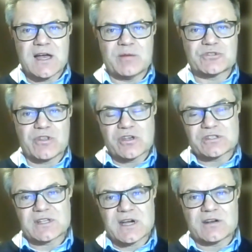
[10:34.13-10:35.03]
So
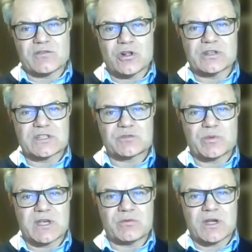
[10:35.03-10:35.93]
those are the kind of
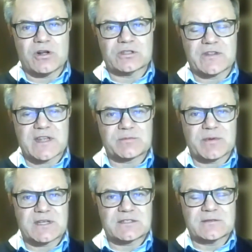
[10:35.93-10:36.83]
holdings we hold in that
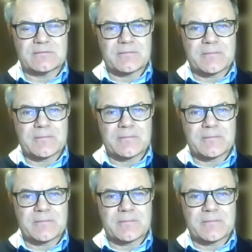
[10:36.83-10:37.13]
space.